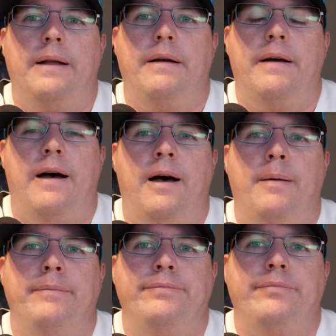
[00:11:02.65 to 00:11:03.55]

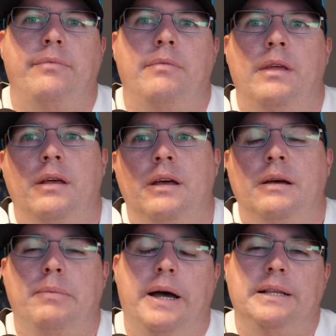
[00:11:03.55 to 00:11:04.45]

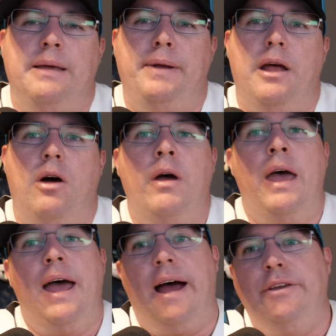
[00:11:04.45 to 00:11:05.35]
But let me know
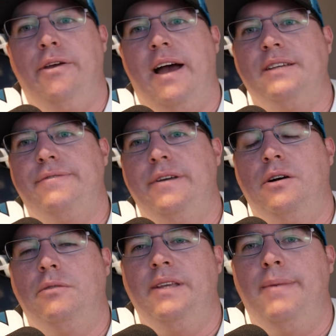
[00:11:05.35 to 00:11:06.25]
how you guys feel.
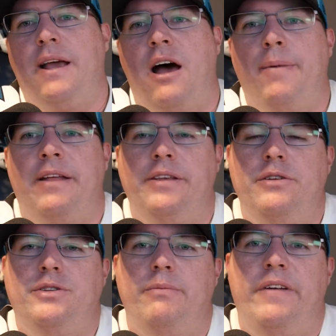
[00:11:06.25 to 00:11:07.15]
Leave me a comment on the
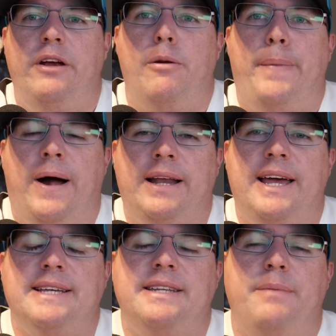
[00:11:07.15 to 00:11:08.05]
YouTube video or
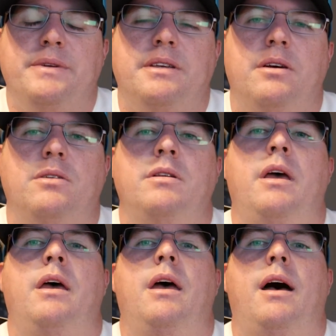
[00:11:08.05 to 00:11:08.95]
podcast episode.
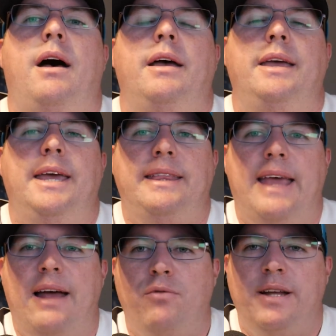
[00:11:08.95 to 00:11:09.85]
Hit
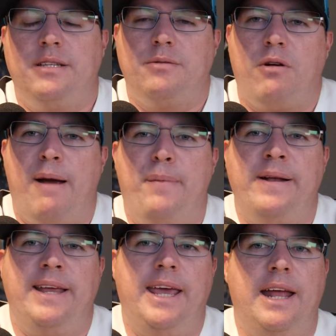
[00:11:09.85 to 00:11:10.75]
that red subscribe button
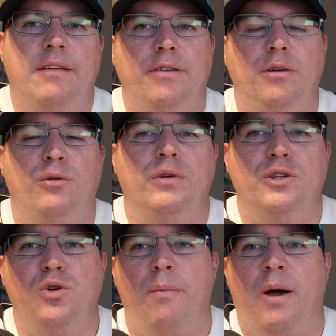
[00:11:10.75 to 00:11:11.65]
again if you
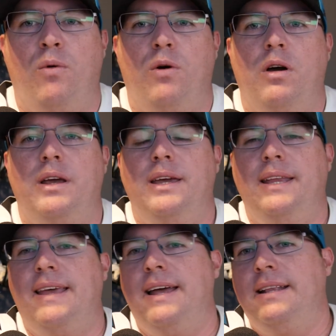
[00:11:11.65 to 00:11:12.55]
enjoy my work. Hit
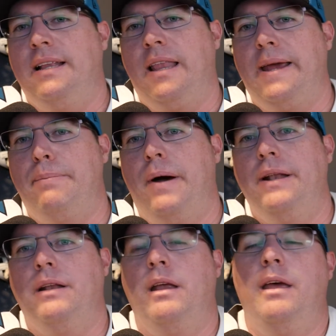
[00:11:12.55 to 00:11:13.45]
that like
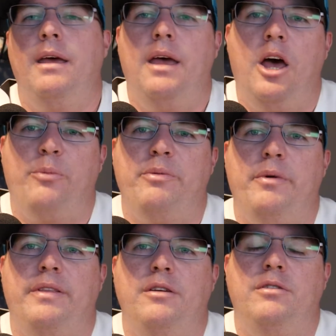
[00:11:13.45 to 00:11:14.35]
button. Helps me with
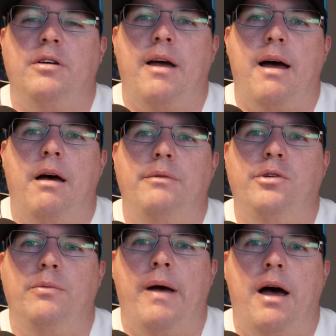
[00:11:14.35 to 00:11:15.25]
the YouTube
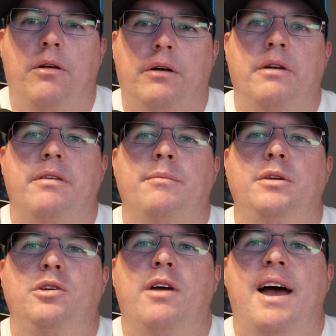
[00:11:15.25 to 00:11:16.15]
algorithm.
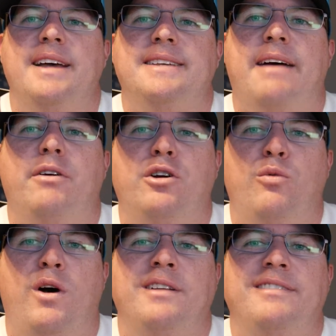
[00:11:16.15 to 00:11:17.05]
You guys have a good
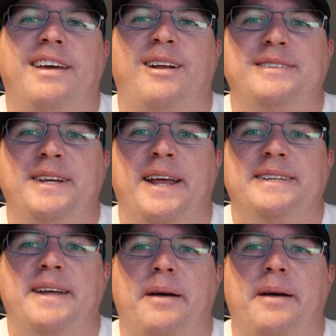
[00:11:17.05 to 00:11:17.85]
one, and I'll see you next time.